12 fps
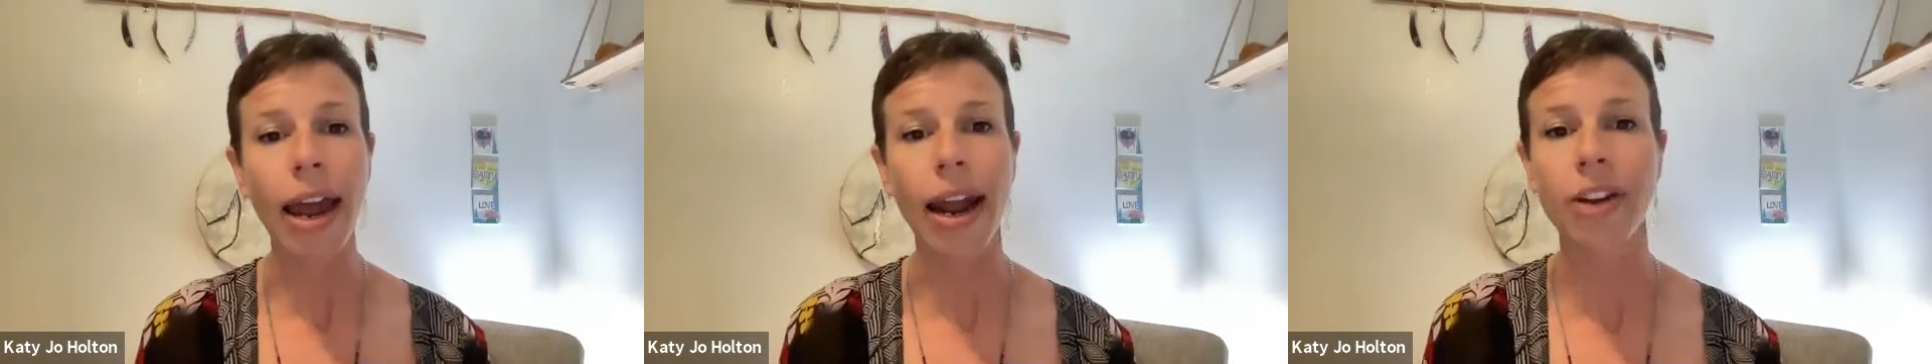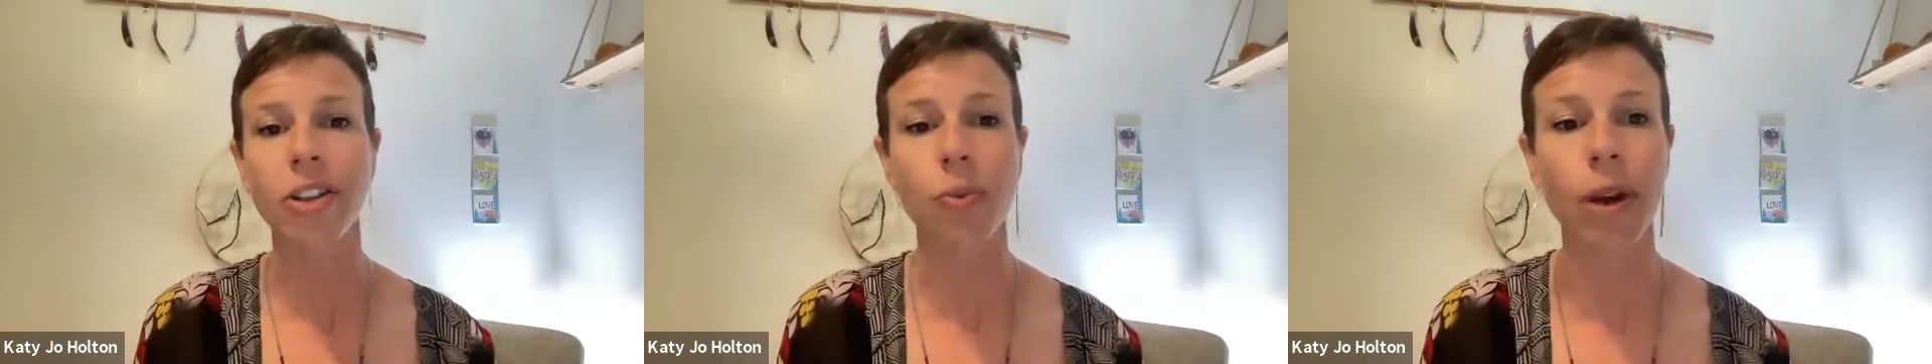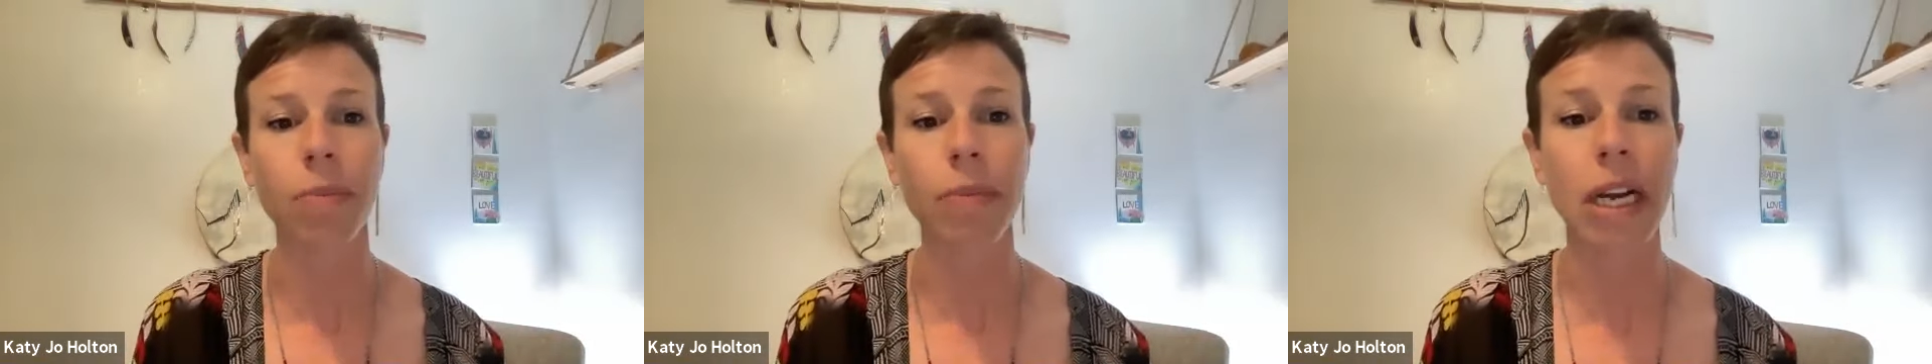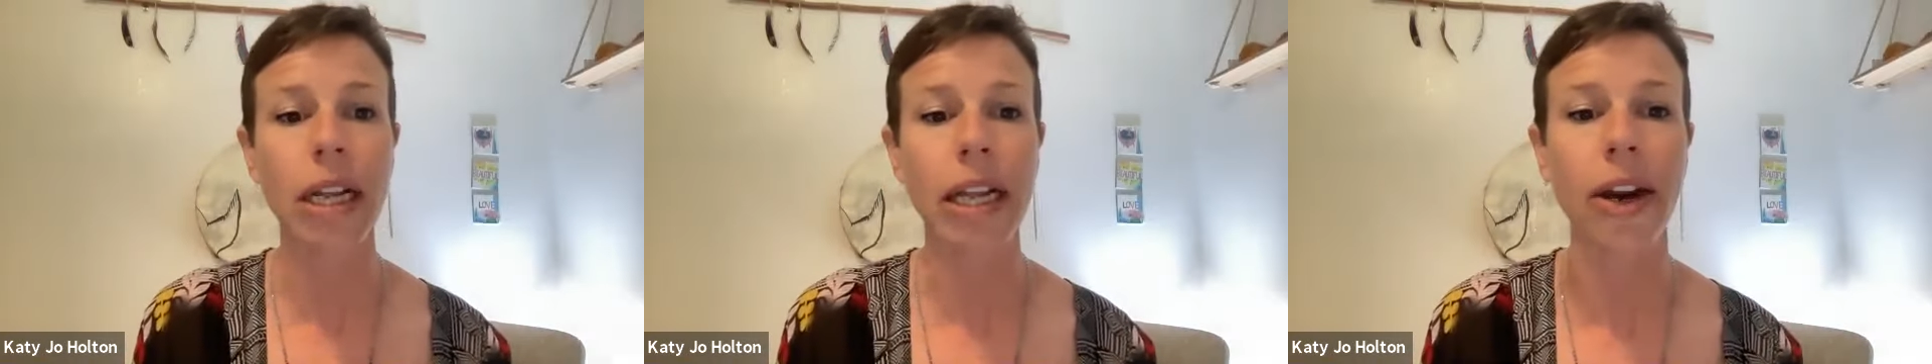And I just want to
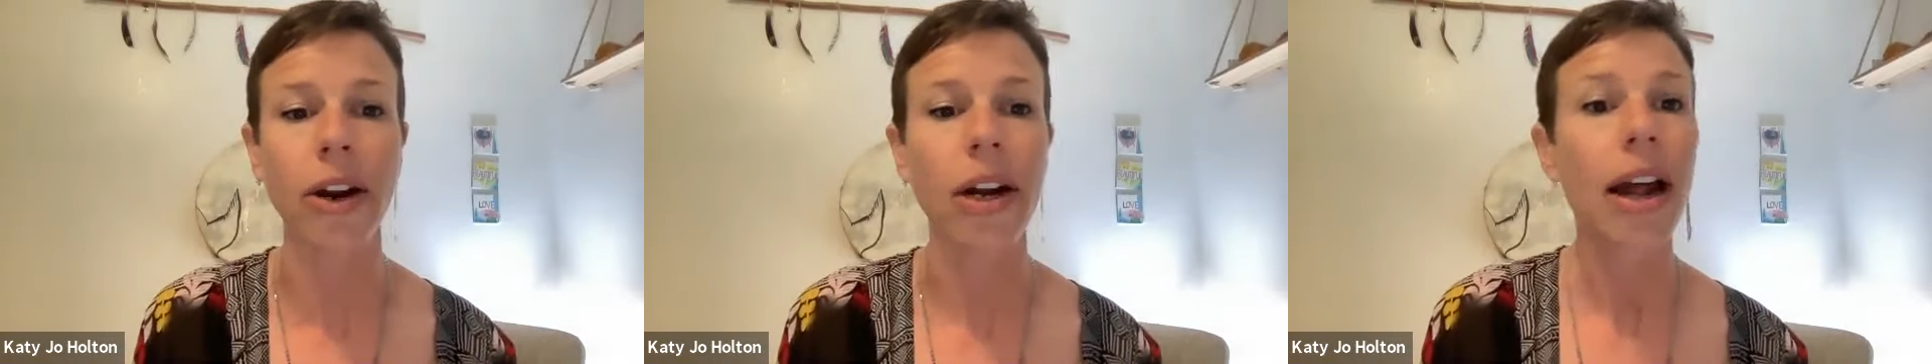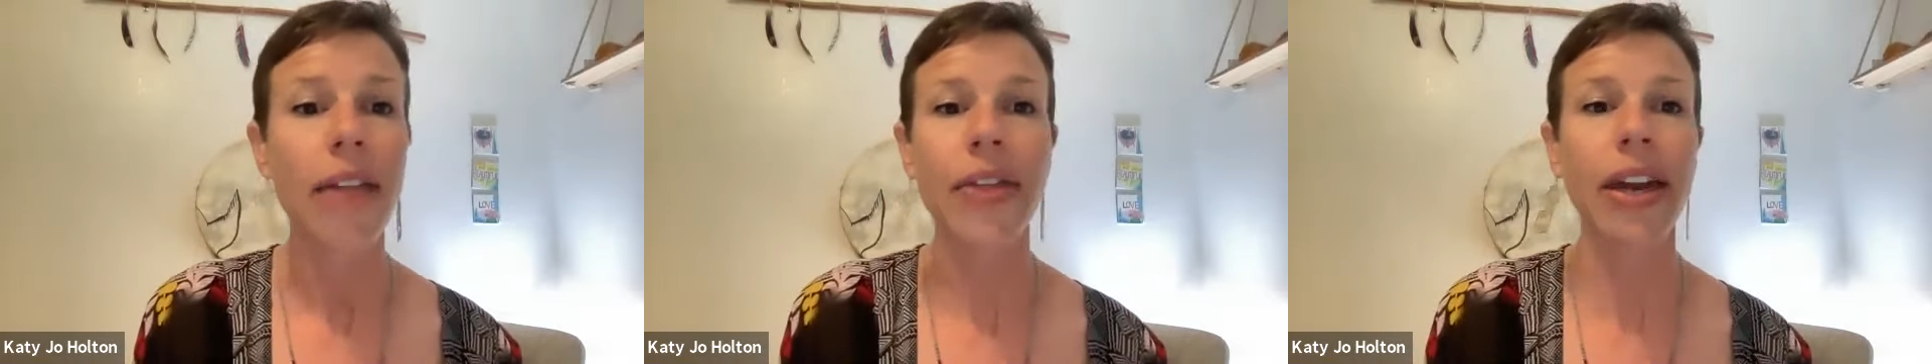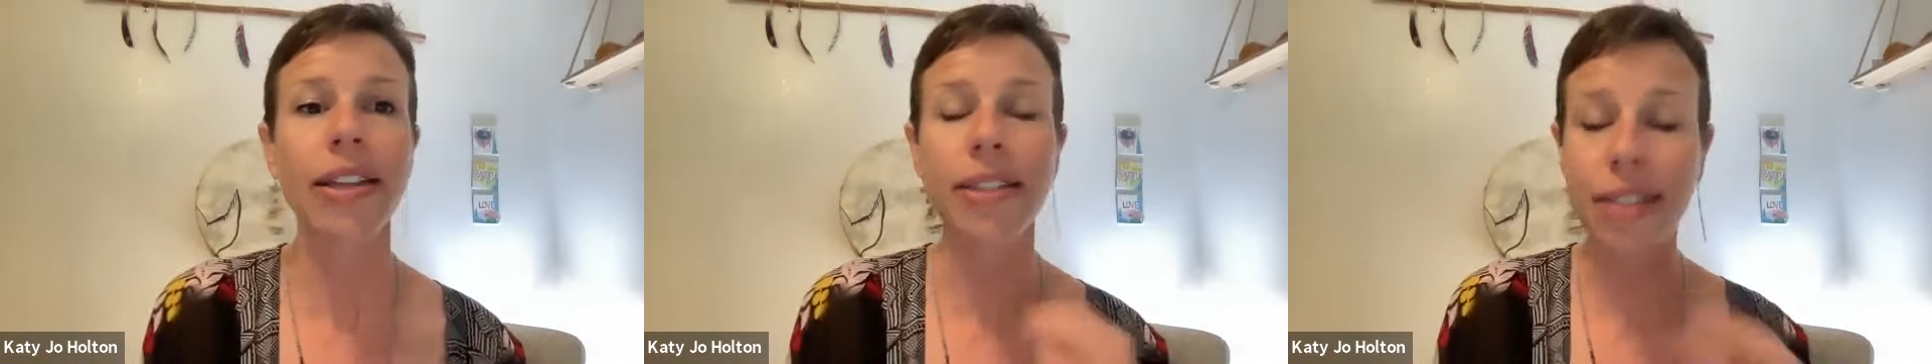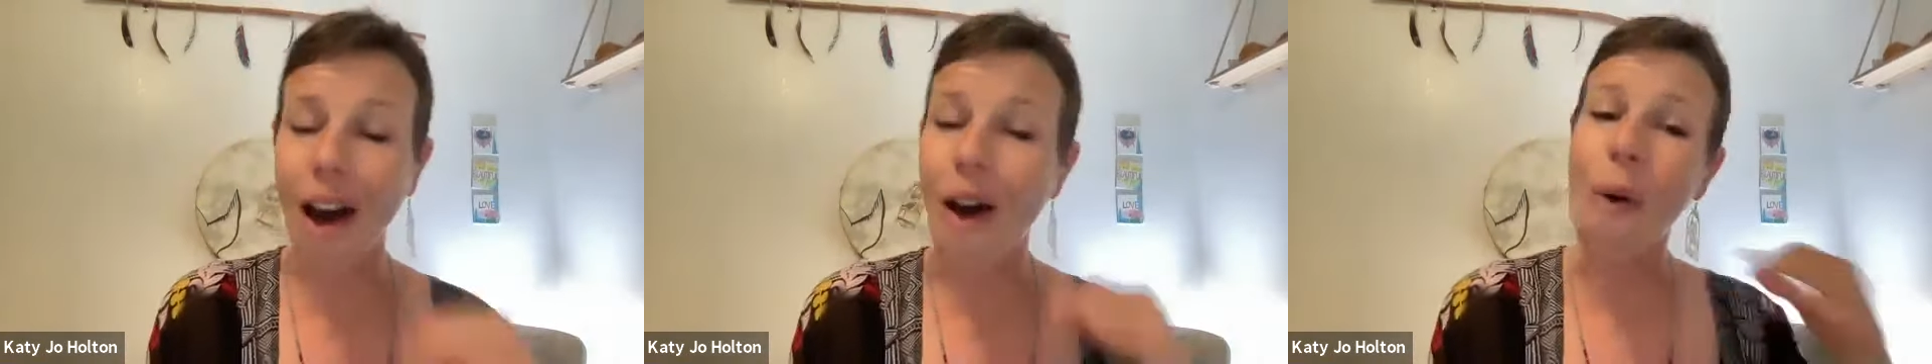be clear that
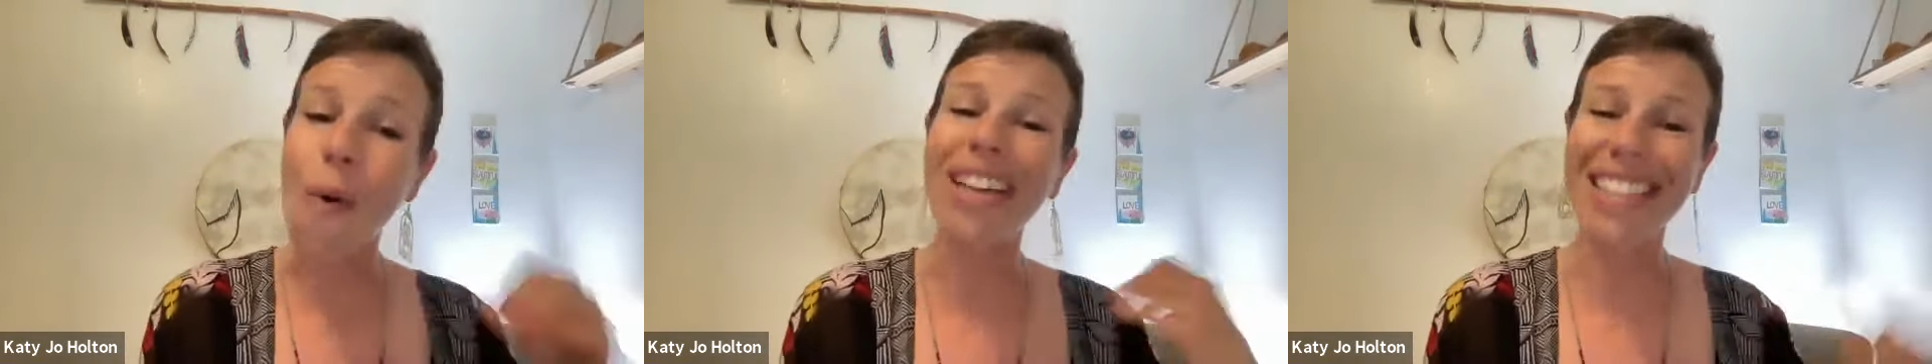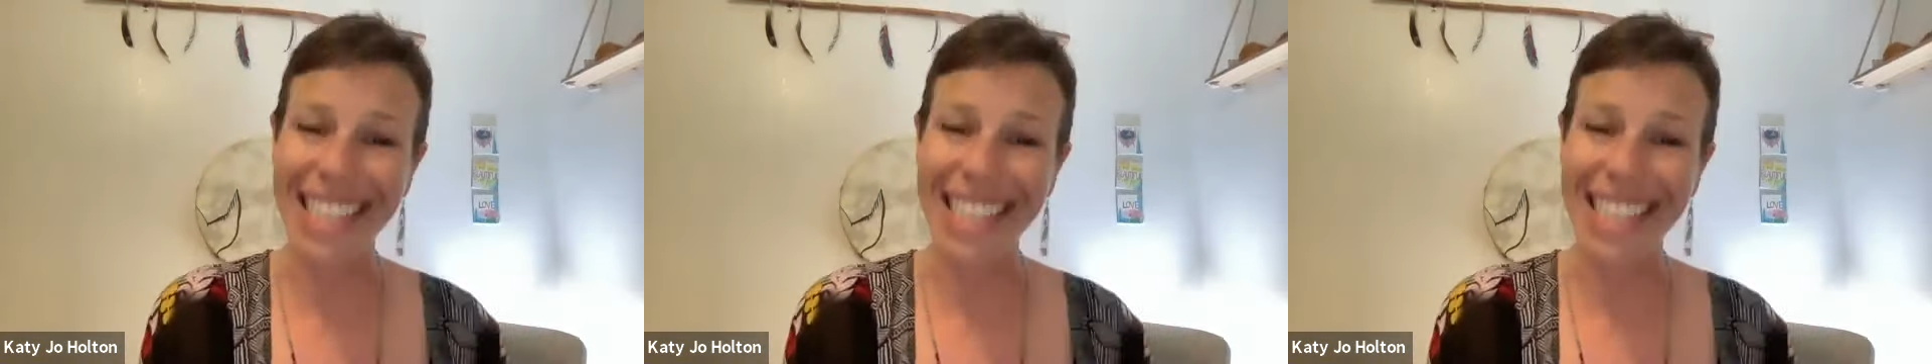it's not always